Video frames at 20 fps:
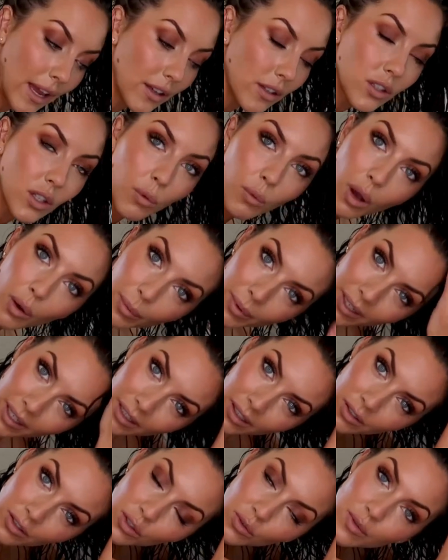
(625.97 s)
so what we're
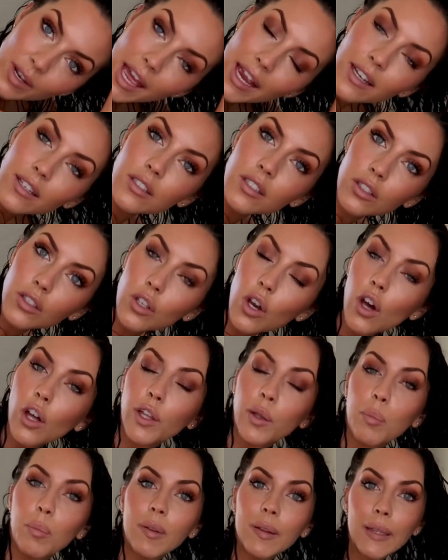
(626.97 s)
gonna do next is
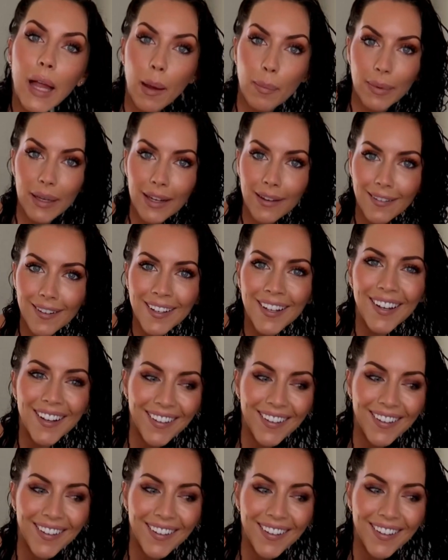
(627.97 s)
called plopping.